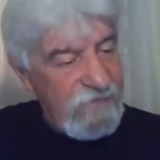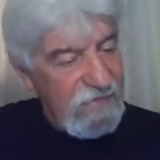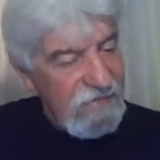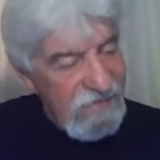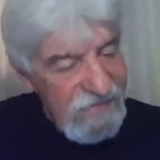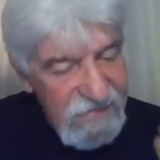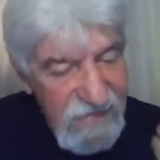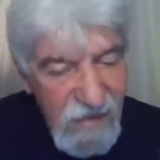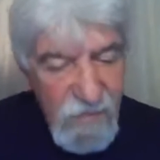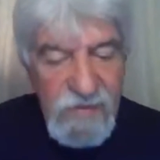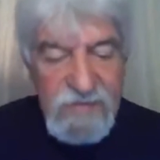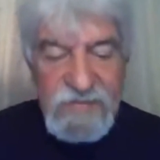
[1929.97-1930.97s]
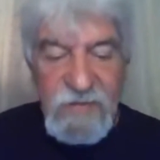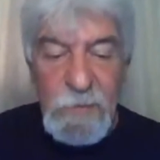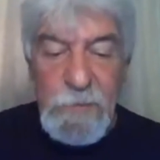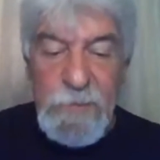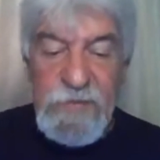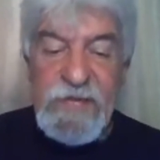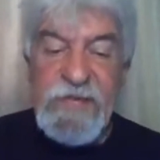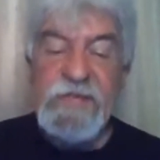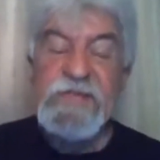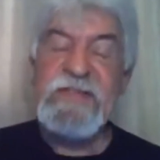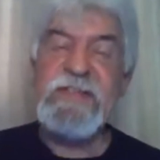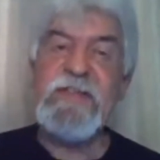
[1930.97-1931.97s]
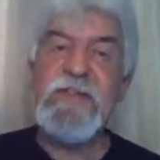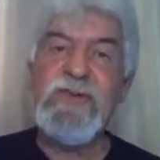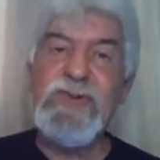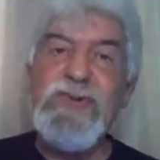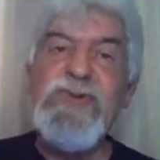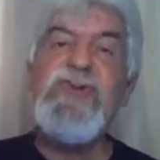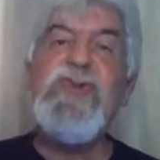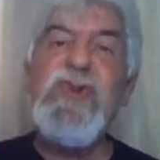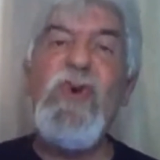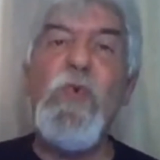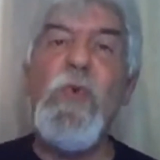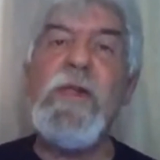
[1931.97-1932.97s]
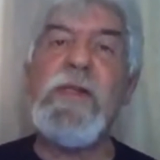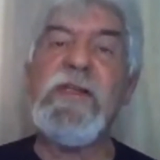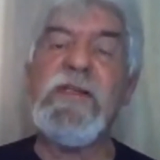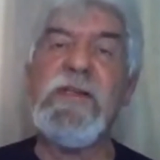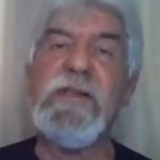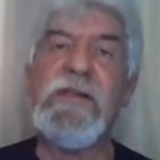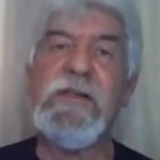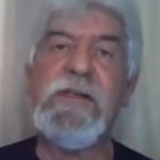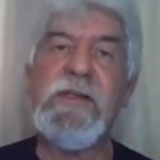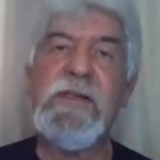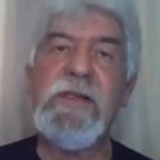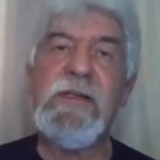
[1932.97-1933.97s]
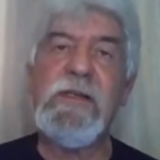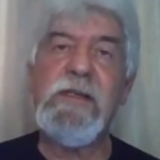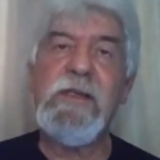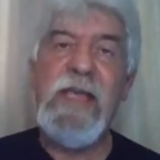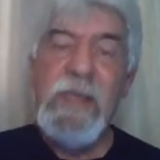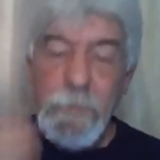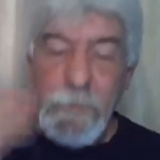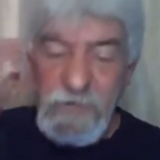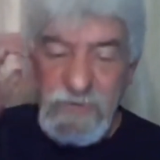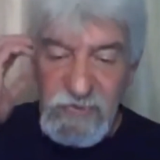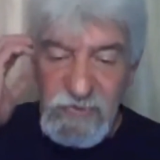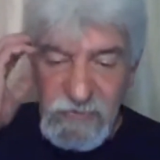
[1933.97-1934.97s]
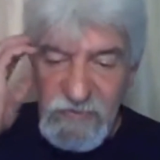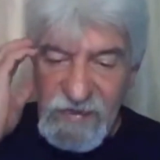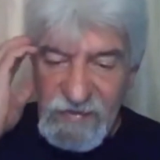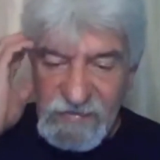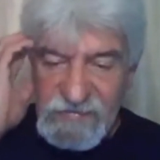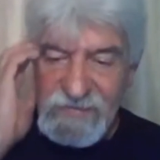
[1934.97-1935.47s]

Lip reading: serious obedience to do your will. Help us to do that.